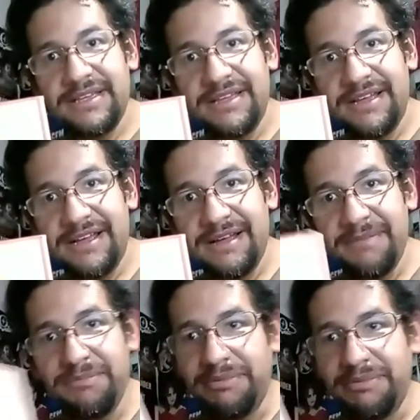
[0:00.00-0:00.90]

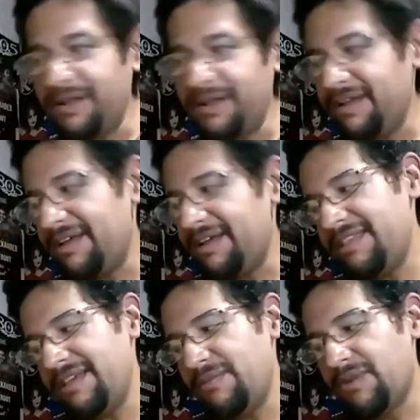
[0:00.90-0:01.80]

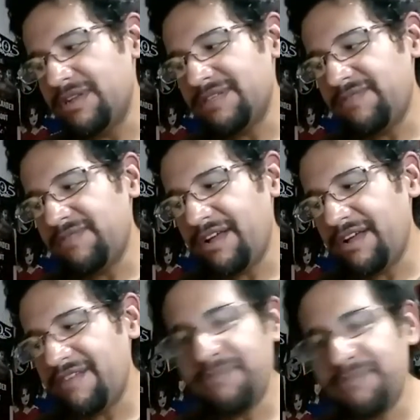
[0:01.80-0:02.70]
The words of
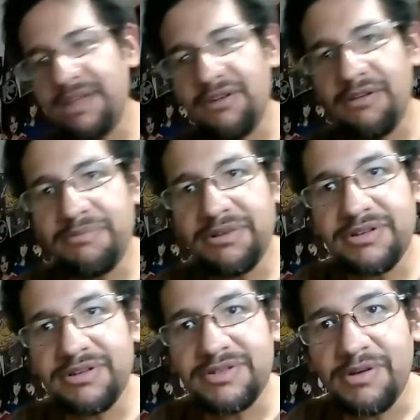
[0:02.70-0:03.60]
love,
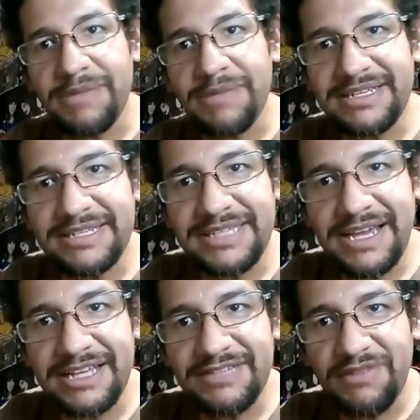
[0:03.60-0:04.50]
piropos, romantic
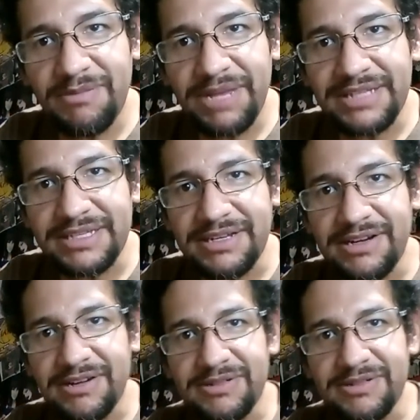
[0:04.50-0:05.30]
sands from Mexico.